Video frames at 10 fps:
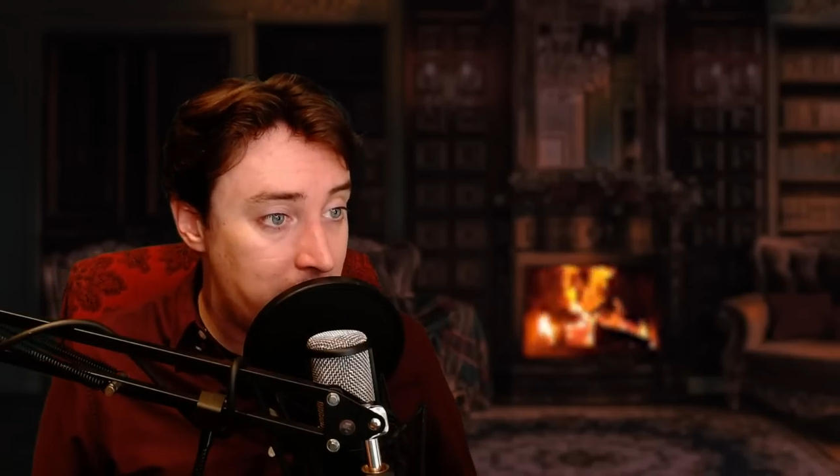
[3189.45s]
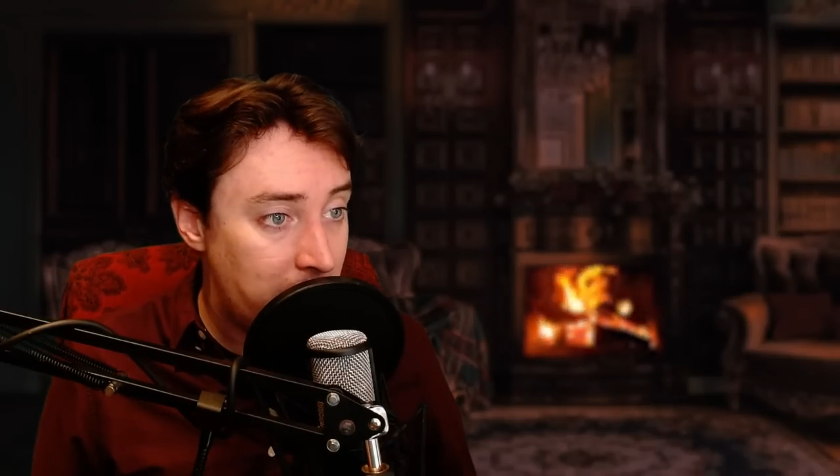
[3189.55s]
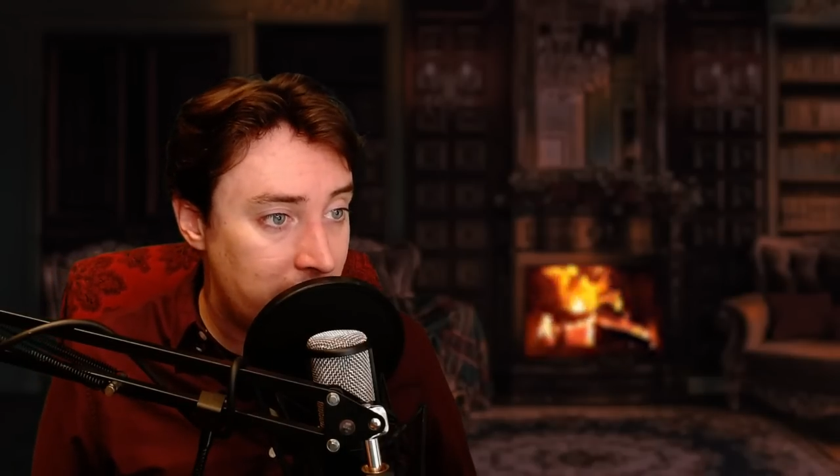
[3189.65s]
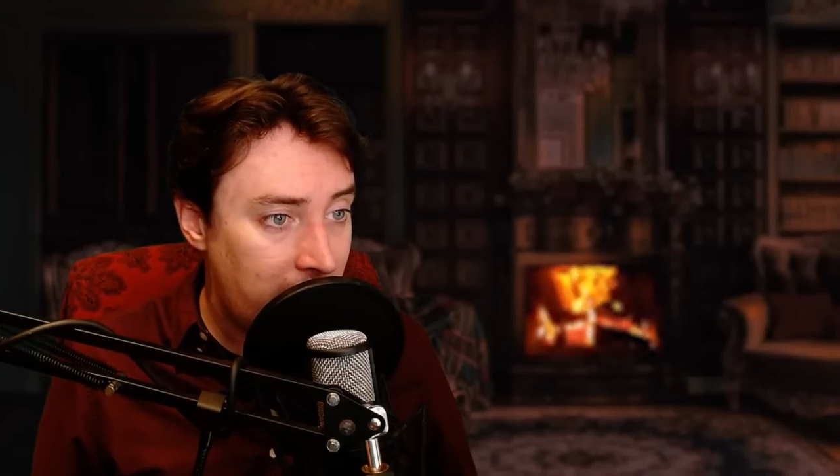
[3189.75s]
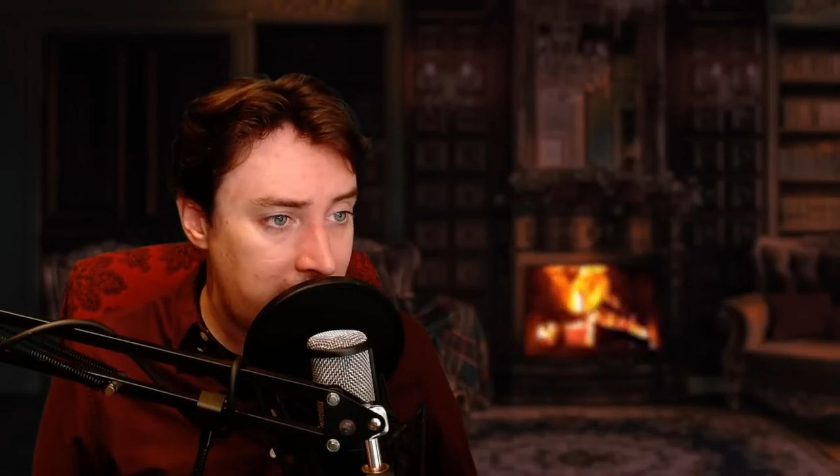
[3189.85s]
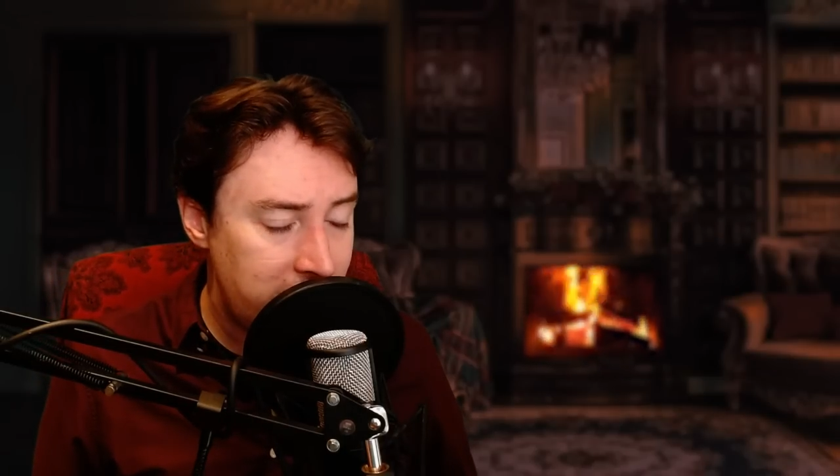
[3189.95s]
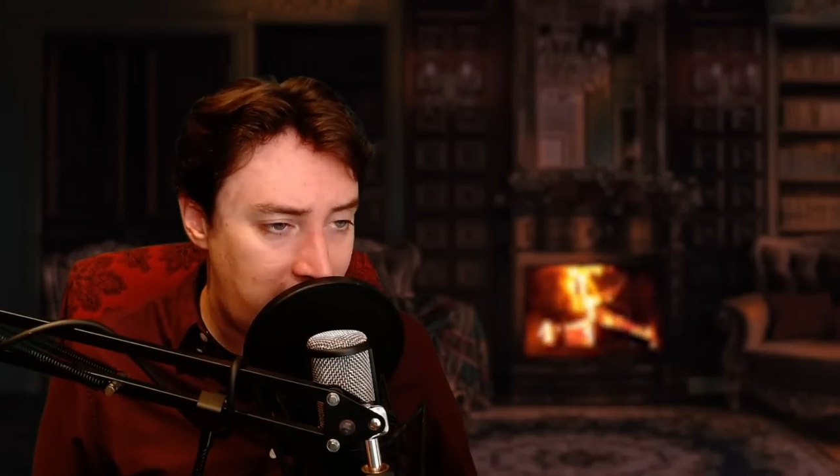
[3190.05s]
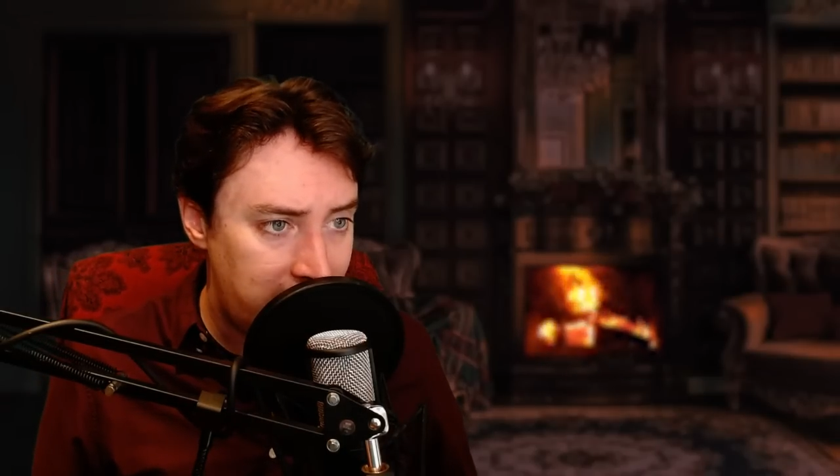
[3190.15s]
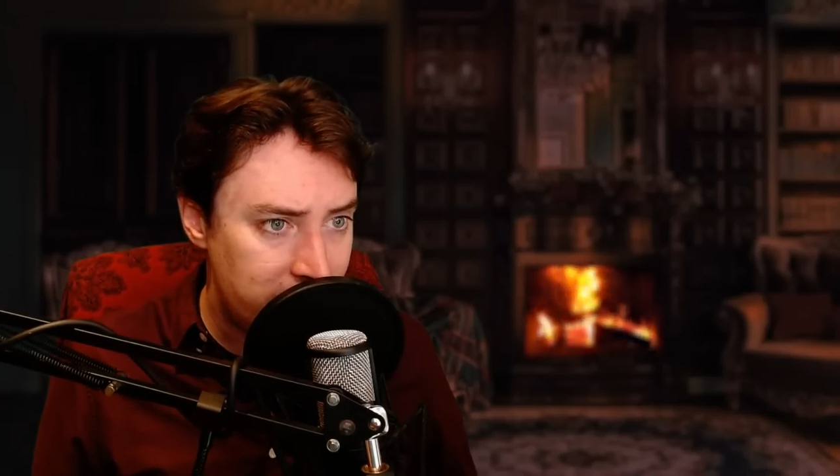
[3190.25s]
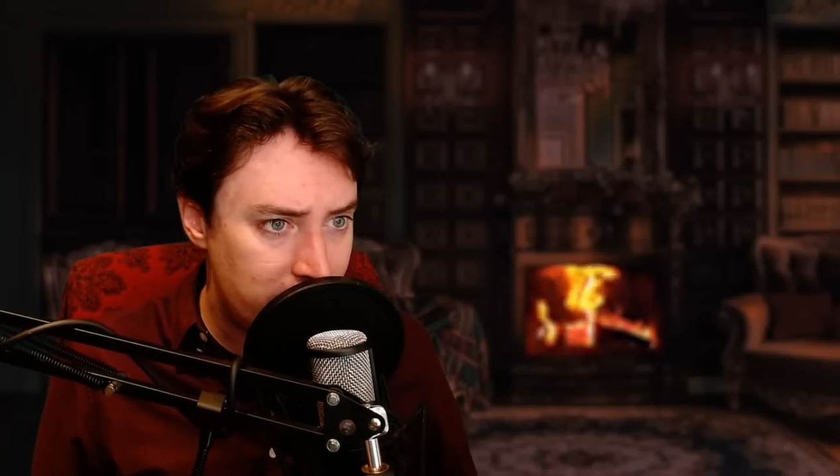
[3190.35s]
but the light
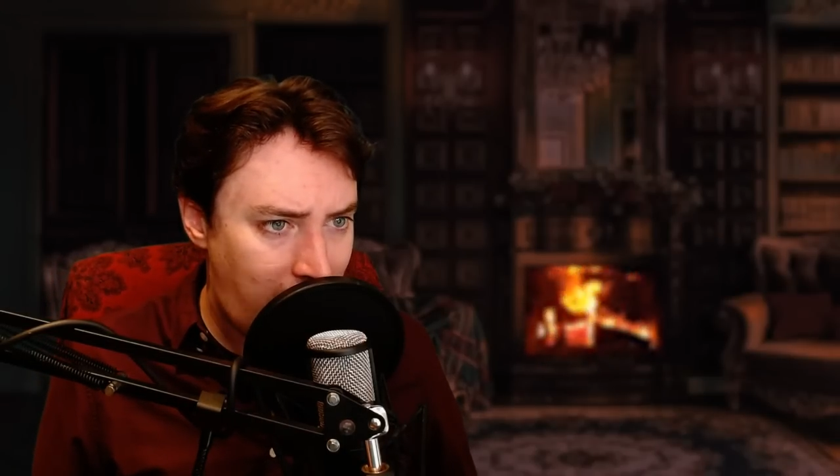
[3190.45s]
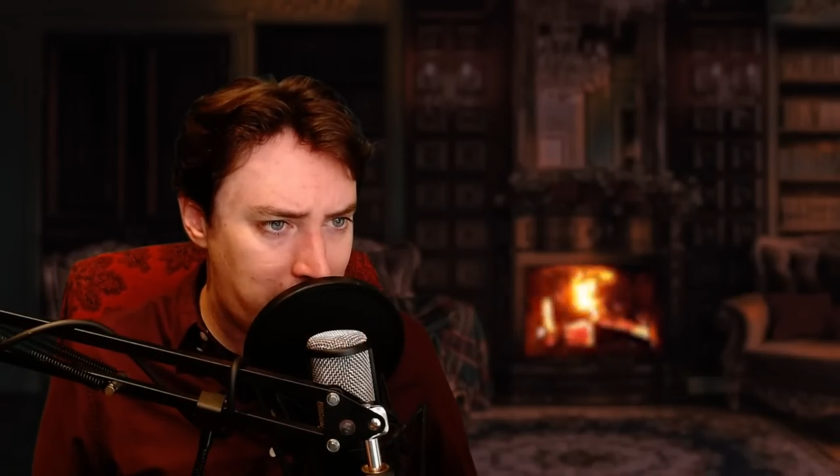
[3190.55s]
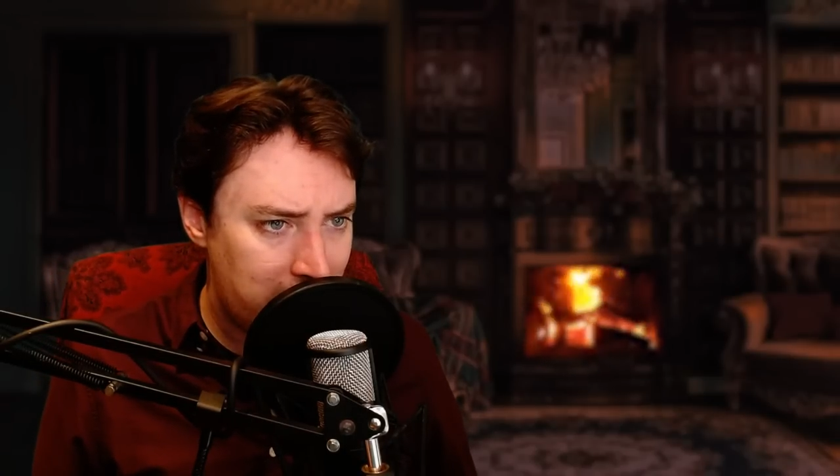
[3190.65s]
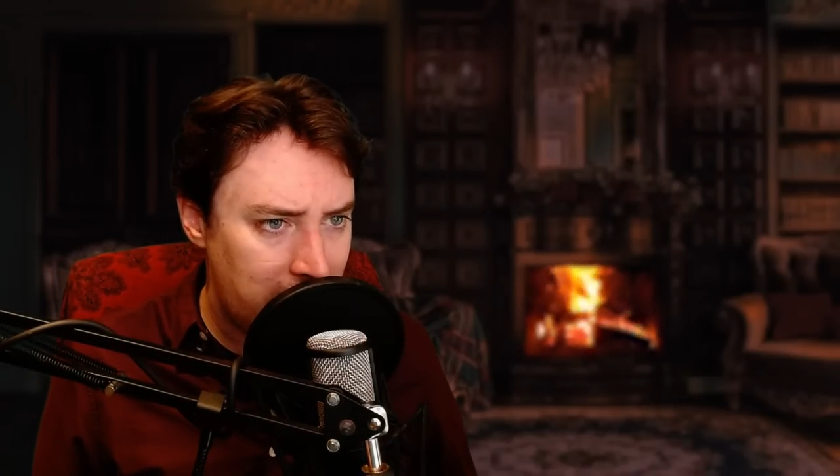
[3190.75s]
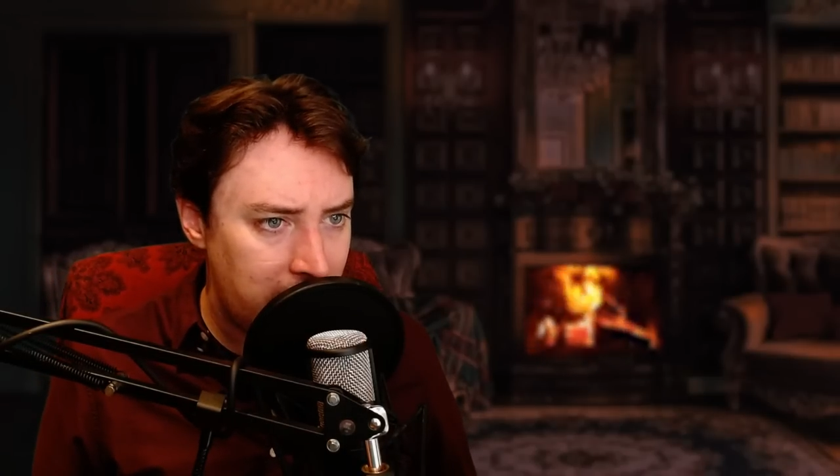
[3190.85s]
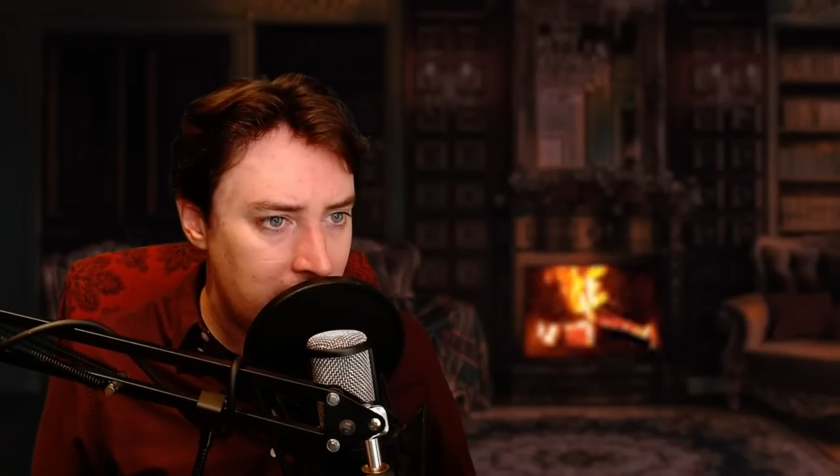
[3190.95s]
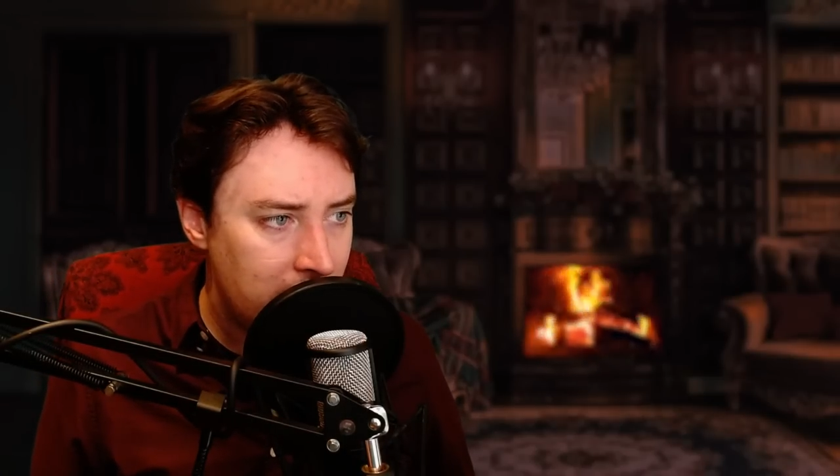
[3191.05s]
changed rapidly,